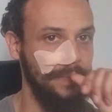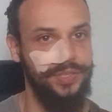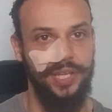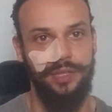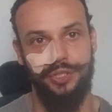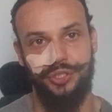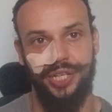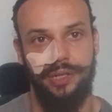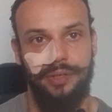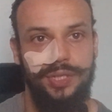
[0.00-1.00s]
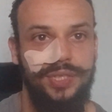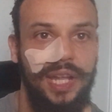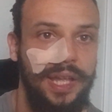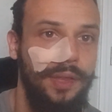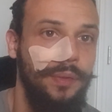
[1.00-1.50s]
Sailor Jerry
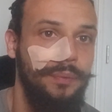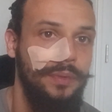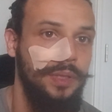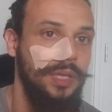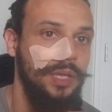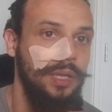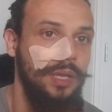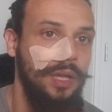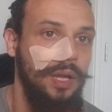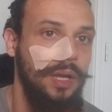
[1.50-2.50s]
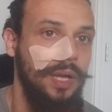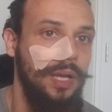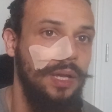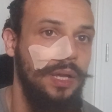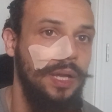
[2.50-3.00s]
style.
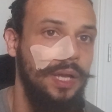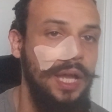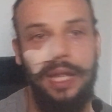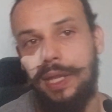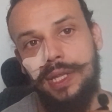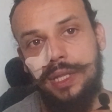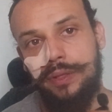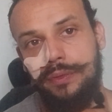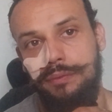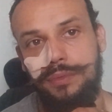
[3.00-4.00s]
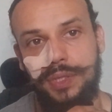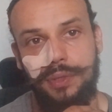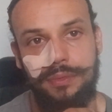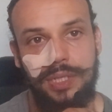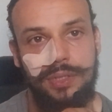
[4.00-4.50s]
I
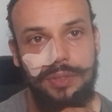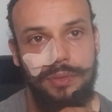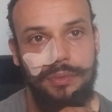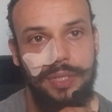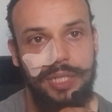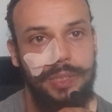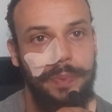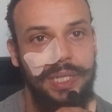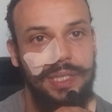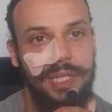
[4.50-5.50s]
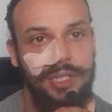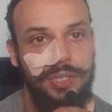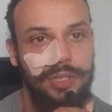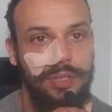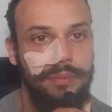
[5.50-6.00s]
don't need to explain that
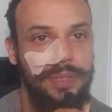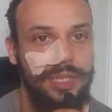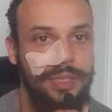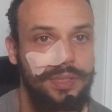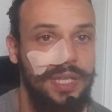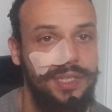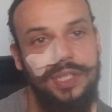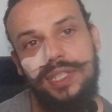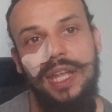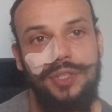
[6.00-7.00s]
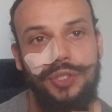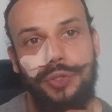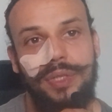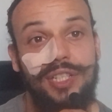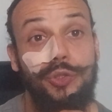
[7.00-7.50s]
to you because that's a
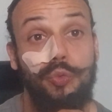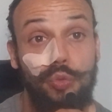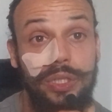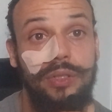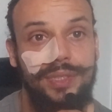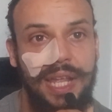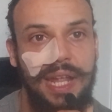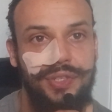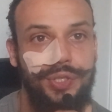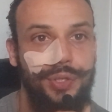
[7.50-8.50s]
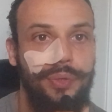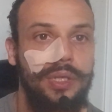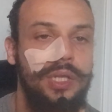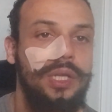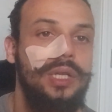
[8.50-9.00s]
tattoo. That's a real tattoo.
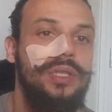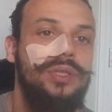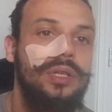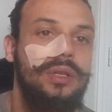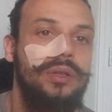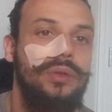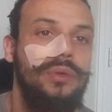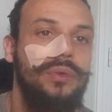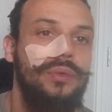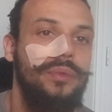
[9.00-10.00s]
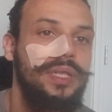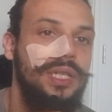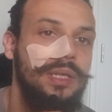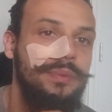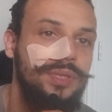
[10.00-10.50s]
So when
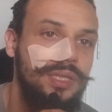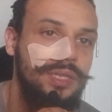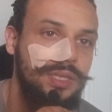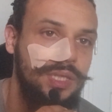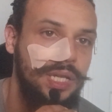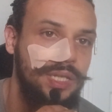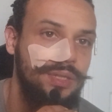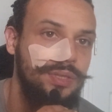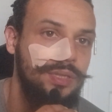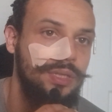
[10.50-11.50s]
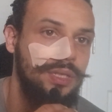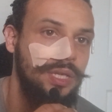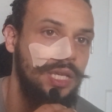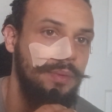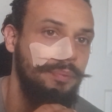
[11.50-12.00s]
it comes to designs
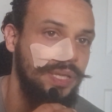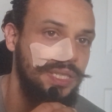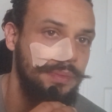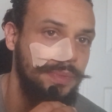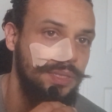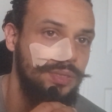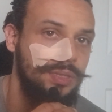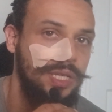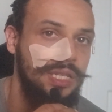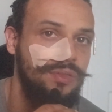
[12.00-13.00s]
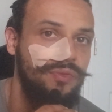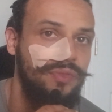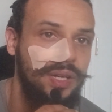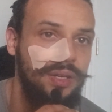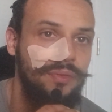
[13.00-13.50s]
and placements, it's
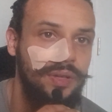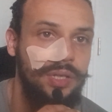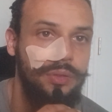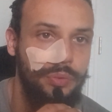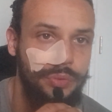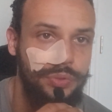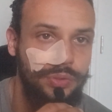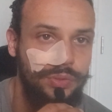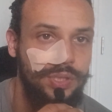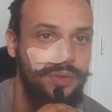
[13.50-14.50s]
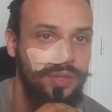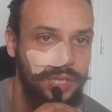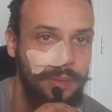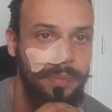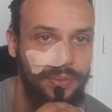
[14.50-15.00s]
very, very crucial to
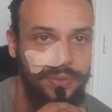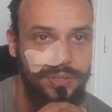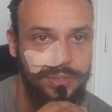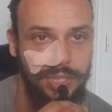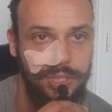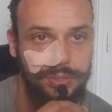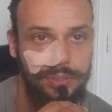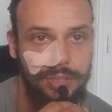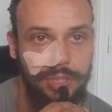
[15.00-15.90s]
think about these things.